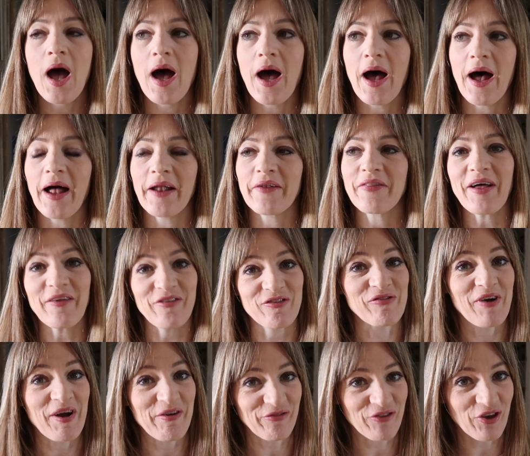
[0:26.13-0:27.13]
and that's
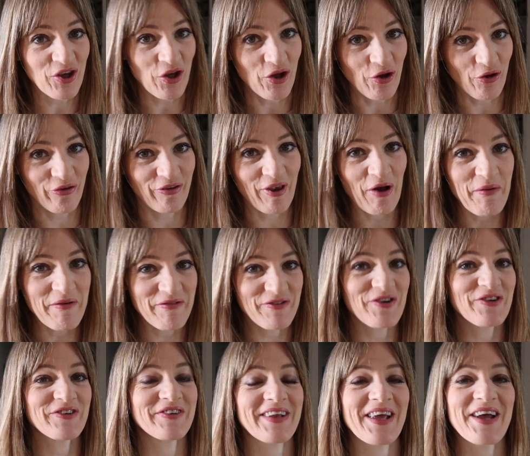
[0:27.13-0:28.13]
arrived too, so we've
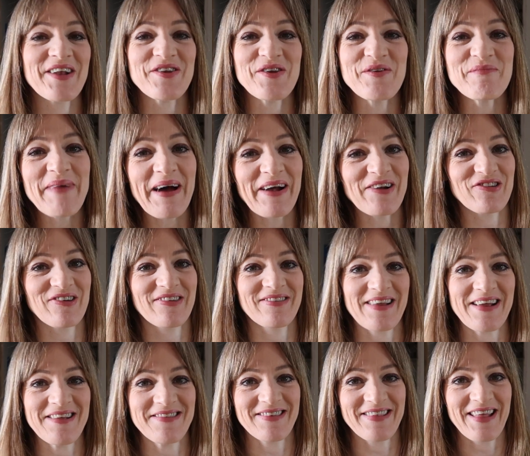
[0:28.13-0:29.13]
got to get a new mattress
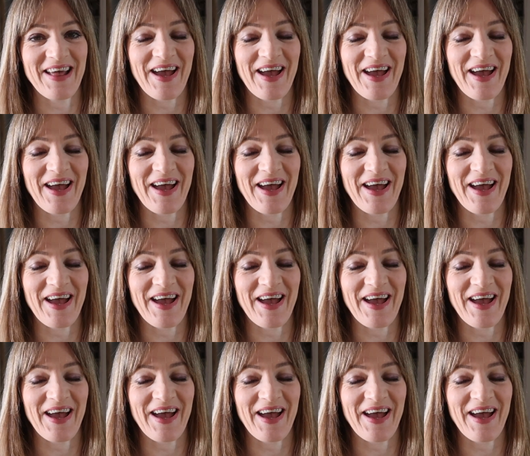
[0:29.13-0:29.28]
down to the